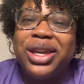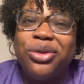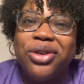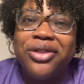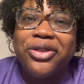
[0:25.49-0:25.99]
in
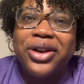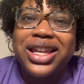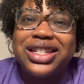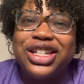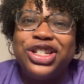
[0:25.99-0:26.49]
order for
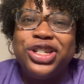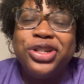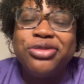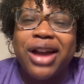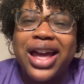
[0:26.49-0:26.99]
it to
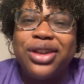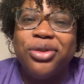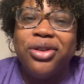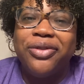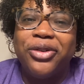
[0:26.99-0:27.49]
do right, in
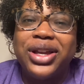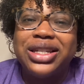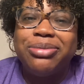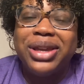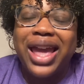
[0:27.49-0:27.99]
order for it
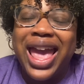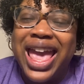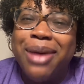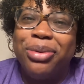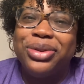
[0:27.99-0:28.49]
to be
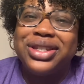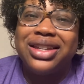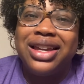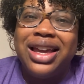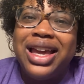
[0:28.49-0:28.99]
able to,